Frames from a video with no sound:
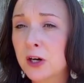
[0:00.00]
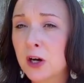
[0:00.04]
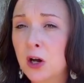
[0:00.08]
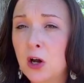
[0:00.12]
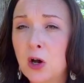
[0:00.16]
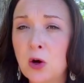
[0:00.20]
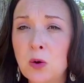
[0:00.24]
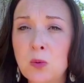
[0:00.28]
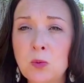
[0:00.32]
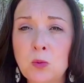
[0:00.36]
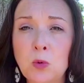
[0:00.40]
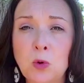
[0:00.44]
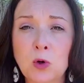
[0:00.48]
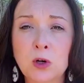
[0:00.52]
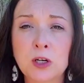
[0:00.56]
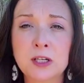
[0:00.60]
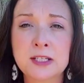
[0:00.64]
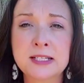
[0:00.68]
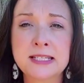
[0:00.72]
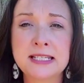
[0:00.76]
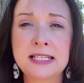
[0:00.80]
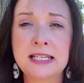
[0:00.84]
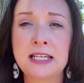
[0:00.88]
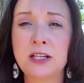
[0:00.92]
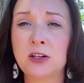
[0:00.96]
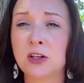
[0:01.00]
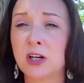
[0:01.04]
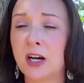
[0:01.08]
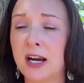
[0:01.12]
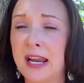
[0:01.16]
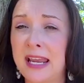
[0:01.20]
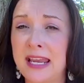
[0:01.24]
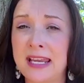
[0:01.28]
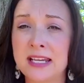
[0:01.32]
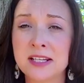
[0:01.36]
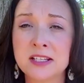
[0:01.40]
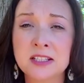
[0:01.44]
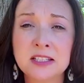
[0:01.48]
a home warranty, or
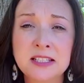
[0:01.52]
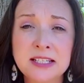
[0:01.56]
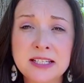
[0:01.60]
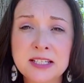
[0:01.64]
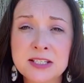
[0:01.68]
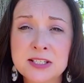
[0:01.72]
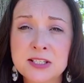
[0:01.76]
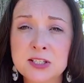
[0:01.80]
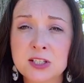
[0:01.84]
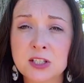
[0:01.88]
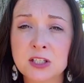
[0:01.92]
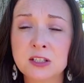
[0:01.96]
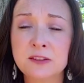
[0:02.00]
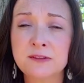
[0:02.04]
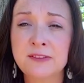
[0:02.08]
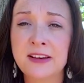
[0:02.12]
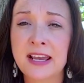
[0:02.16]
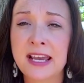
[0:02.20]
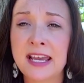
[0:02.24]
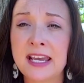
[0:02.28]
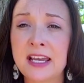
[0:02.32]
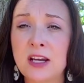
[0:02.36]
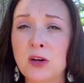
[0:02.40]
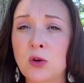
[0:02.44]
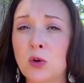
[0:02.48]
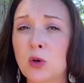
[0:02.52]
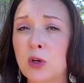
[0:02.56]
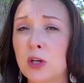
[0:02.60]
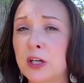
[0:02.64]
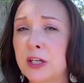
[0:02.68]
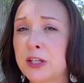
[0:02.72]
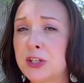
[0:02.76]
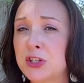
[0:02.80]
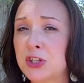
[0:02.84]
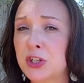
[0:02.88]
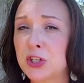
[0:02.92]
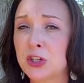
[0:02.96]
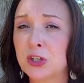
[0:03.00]
handling a survey or a
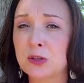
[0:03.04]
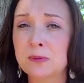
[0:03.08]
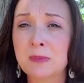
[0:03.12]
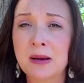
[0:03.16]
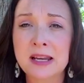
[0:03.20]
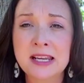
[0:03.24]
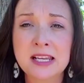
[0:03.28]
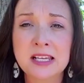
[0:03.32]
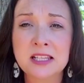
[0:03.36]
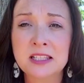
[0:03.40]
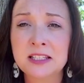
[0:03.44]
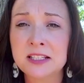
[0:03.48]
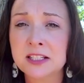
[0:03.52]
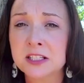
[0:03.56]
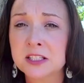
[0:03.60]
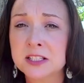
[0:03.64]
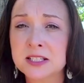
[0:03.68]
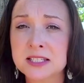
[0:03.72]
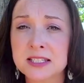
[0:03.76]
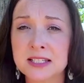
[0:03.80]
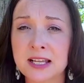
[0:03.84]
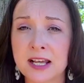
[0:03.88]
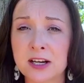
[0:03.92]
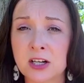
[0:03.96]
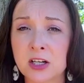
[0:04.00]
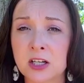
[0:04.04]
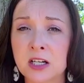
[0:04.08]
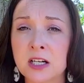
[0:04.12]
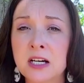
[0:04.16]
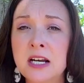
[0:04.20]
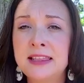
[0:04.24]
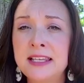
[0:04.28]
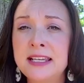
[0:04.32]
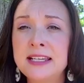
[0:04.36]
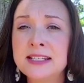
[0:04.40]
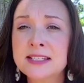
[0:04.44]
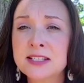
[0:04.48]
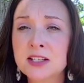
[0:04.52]
termite clearance letter,
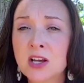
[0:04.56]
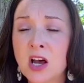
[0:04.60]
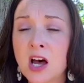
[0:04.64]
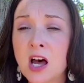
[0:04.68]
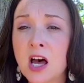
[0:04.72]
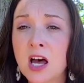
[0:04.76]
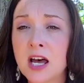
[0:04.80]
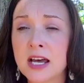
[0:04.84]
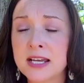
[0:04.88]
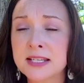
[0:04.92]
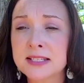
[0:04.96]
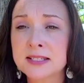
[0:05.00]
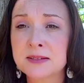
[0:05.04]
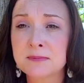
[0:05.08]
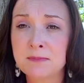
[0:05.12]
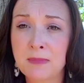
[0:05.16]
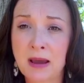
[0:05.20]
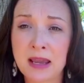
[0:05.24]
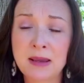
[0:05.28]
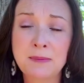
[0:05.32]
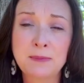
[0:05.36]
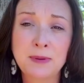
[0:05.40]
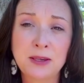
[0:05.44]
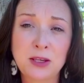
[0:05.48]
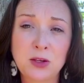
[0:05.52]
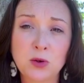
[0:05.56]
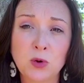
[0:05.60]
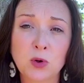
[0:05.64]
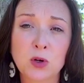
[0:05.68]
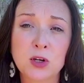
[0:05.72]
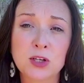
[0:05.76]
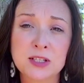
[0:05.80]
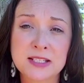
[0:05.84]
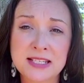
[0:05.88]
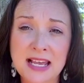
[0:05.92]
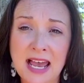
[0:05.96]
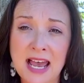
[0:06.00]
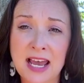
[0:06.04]
these costs might be
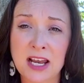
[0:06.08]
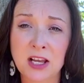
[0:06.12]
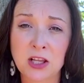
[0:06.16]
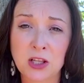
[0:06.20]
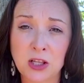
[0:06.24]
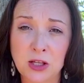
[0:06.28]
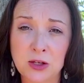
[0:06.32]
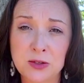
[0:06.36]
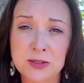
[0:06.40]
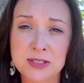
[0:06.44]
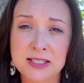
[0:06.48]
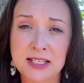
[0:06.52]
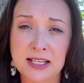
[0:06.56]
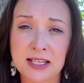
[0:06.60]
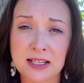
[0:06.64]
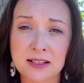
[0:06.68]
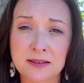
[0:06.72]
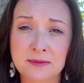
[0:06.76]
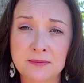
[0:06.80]
yours at closing.